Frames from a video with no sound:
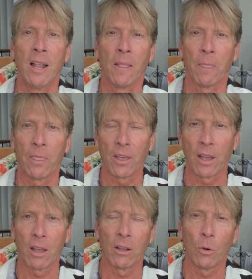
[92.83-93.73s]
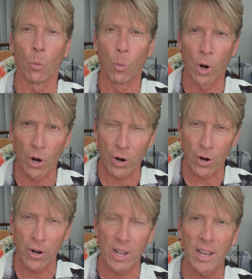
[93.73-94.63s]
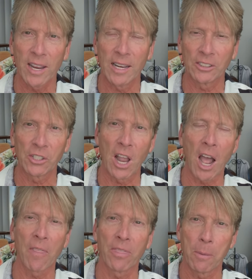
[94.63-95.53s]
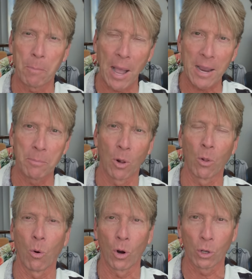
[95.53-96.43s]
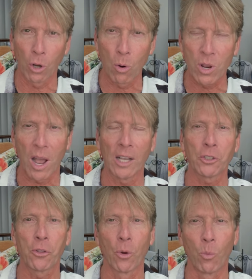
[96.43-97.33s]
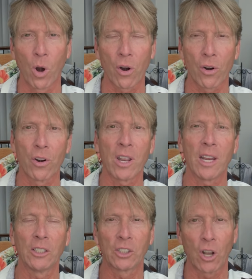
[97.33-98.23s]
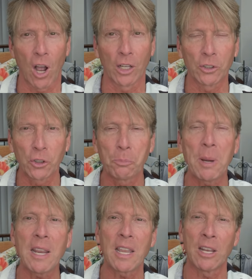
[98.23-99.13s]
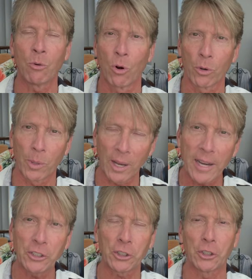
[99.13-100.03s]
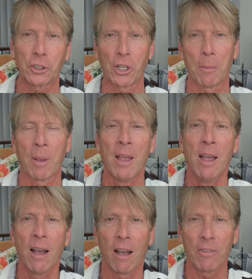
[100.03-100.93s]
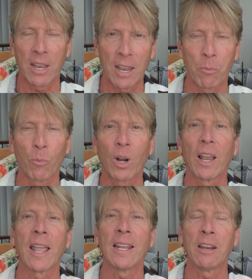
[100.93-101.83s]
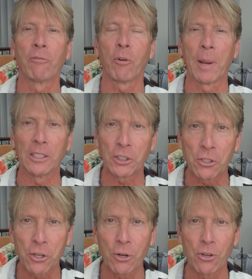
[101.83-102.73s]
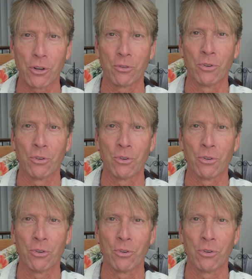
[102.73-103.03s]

The Word is not the Bible or Logos. The Word is God speaking or the relationship of Him relaying information to you.